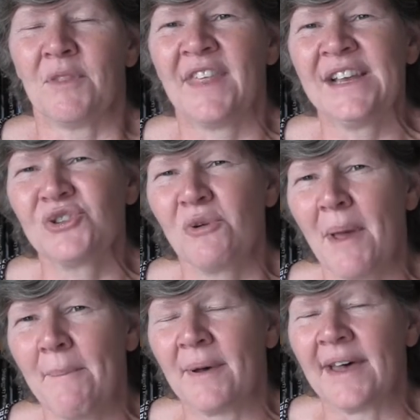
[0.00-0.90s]
The thing to
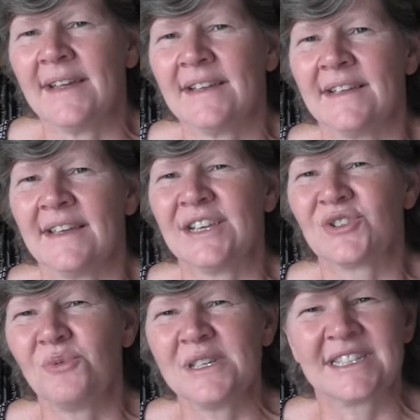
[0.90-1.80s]
remember is
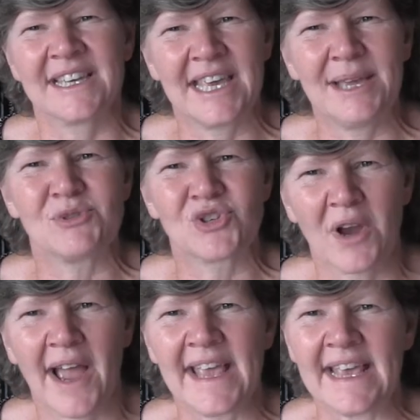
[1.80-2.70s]
always to keep
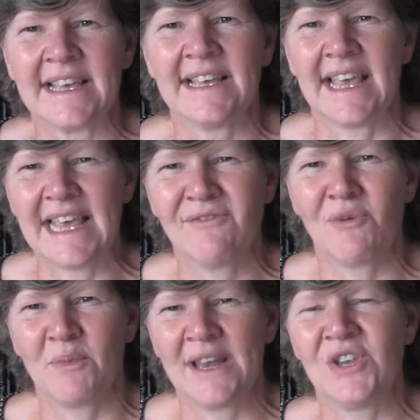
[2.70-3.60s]
trying,
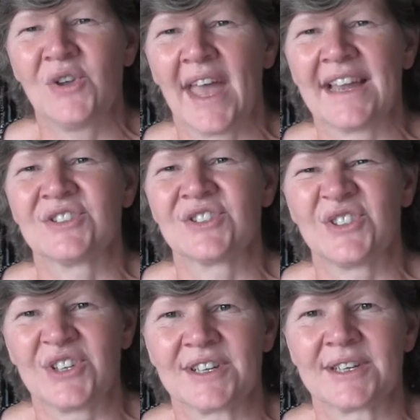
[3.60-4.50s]
even when you get
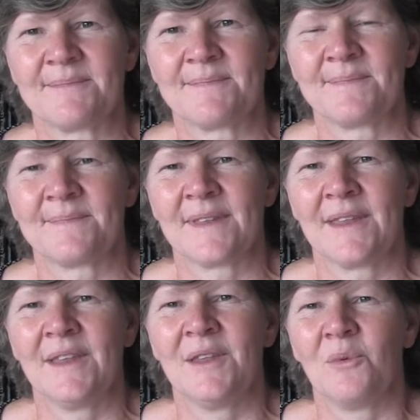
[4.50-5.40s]
stuck.
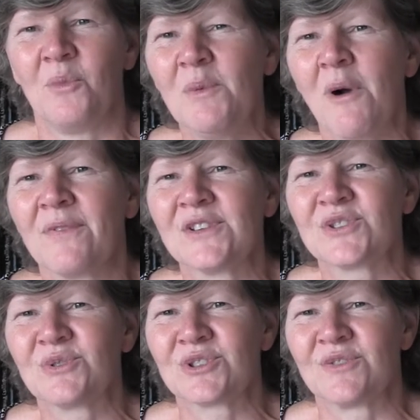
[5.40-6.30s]
We want the
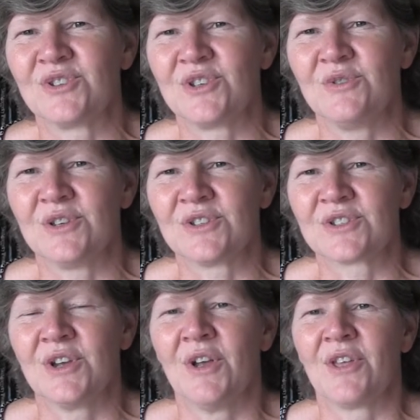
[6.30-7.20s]
sorts of
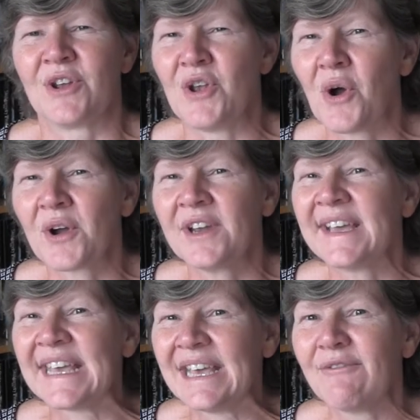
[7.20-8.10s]
students that are not going
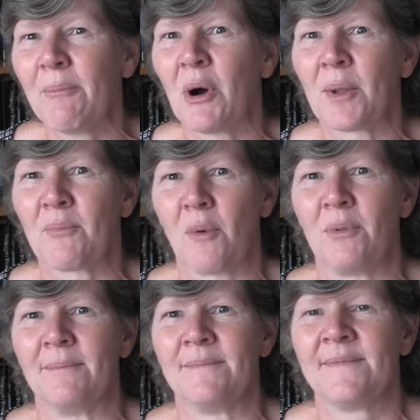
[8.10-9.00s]
to give up on a
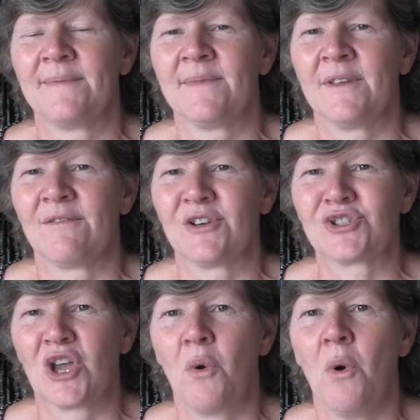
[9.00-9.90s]
problem, that
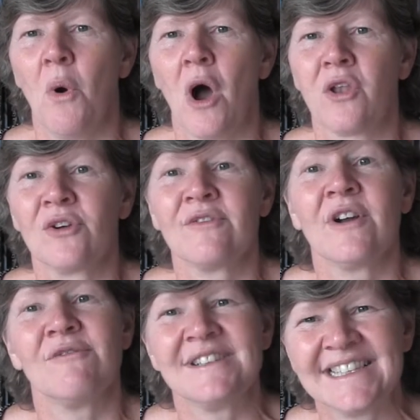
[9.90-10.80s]
show a lot
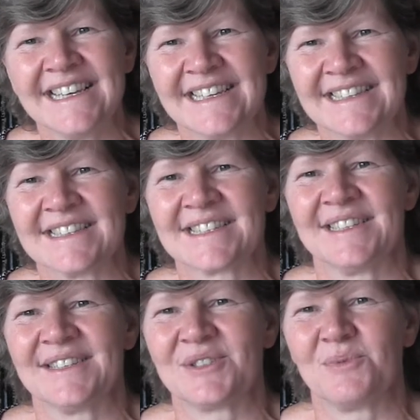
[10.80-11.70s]
of
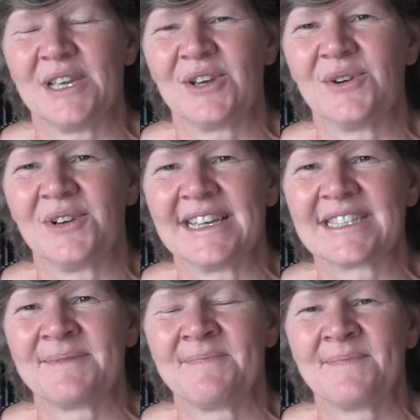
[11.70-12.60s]
resilience, as we call
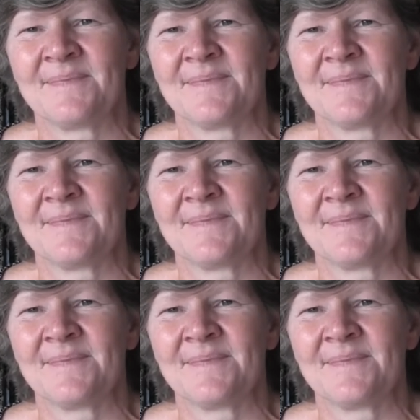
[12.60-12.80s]
it,